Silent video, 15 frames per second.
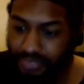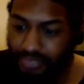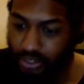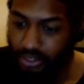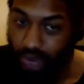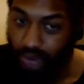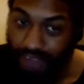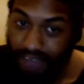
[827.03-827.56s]

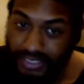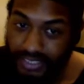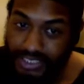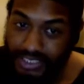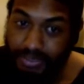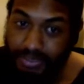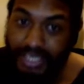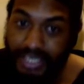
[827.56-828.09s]
Graphically
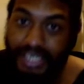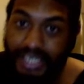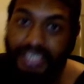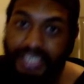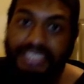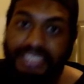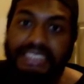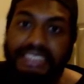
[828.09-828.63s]

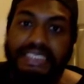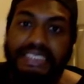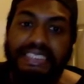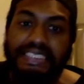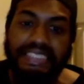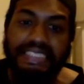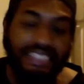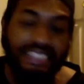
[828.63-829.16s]
speaking,
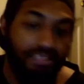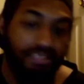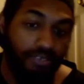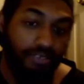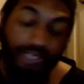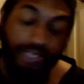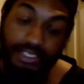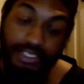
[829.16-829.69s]
this
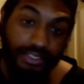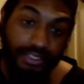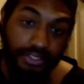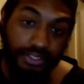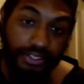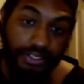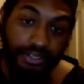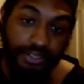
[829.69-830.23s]
movie doesn't
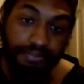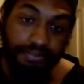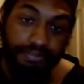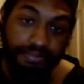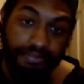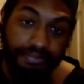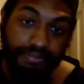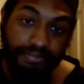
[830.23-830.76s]
look good.
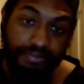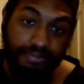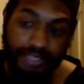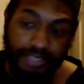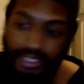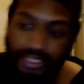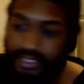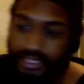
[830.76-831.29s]

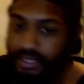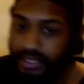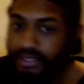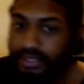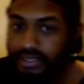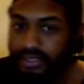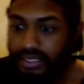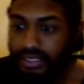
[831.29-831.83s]
Like
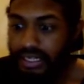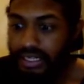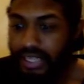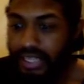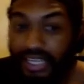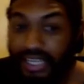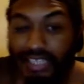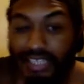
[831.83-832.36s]

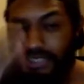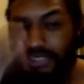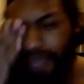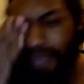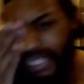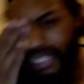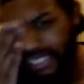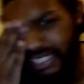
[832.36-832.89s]
it's
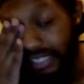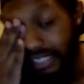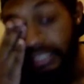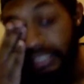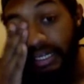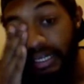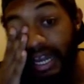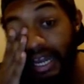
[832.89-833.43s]
amazing
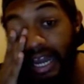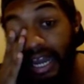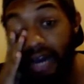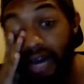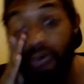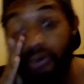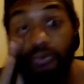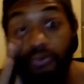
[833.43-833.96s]

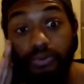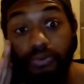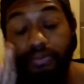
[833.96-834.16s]
how